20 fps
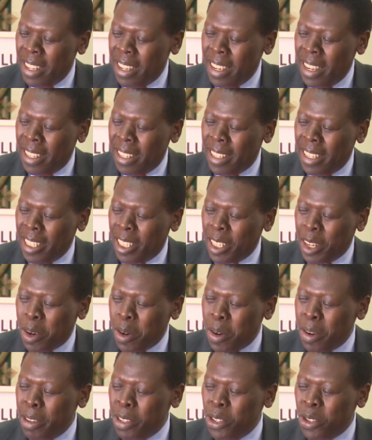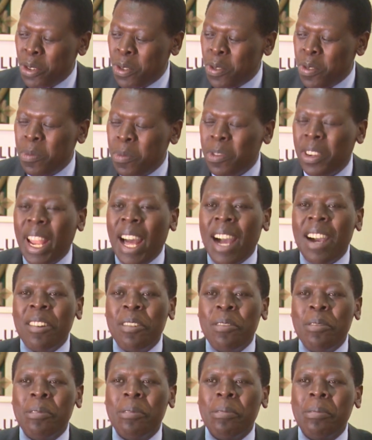It is called Jukumu
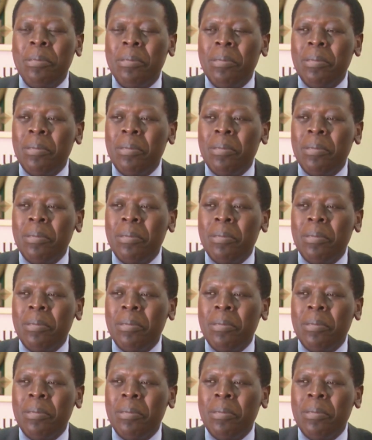Langu,